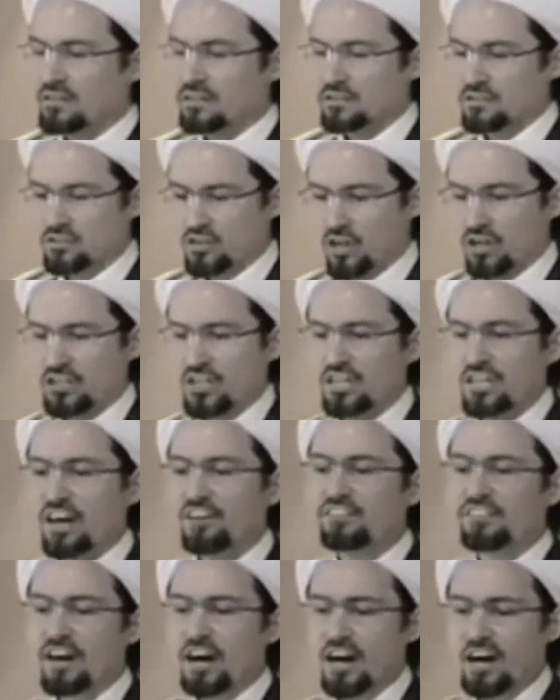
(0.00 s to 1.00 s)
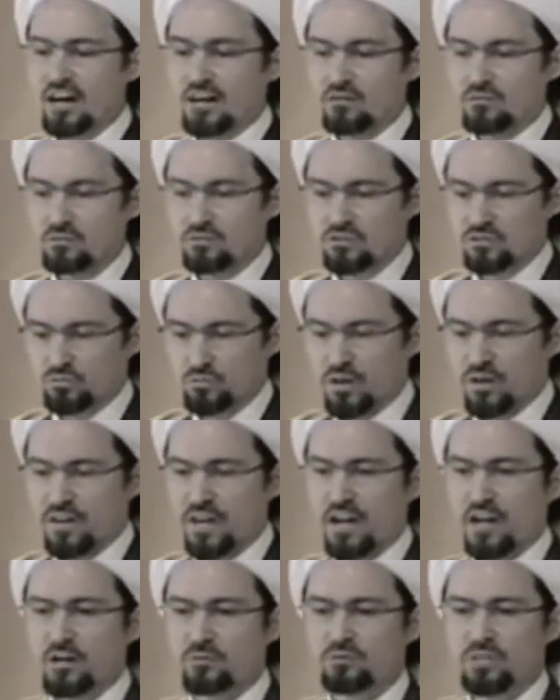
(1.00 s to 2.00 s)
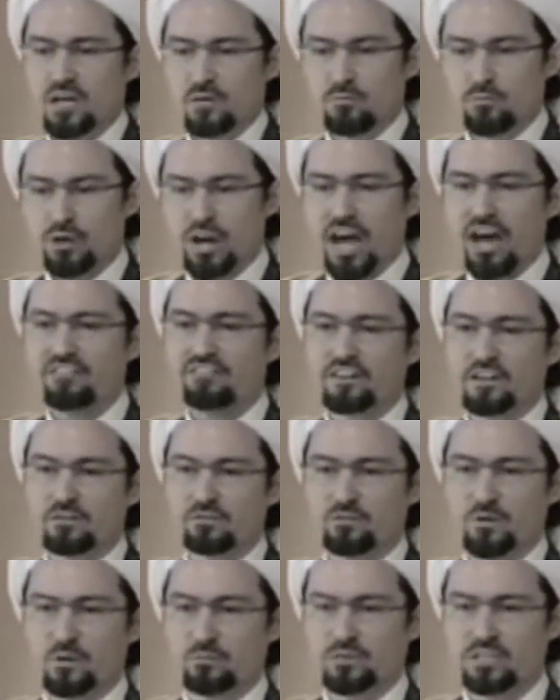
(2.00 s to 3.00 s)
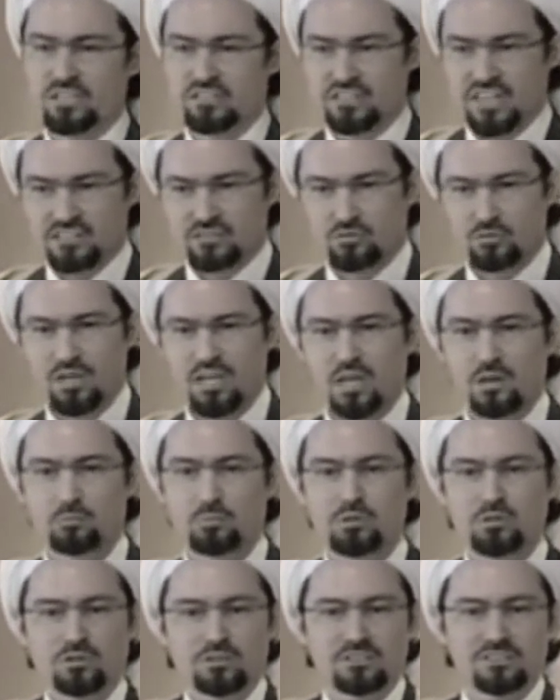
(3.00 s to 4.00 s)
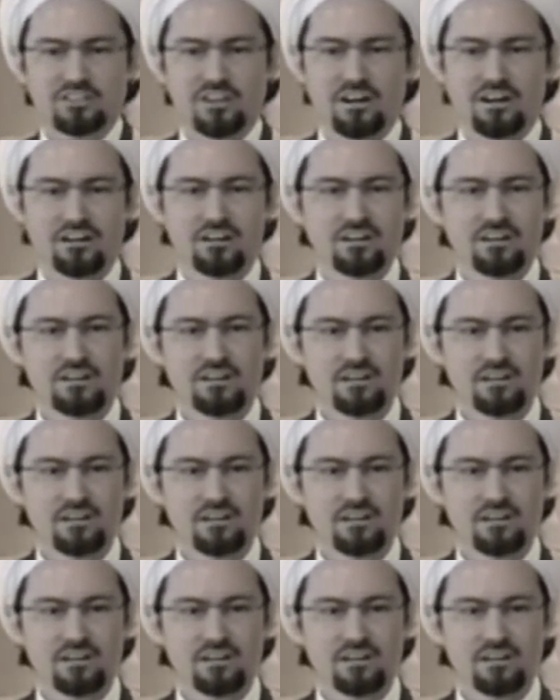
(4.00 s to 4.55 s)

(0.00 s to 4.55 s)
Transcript: It's called a nafqa, which is where the Arabs get munafiq from, because that's where hypocrites are.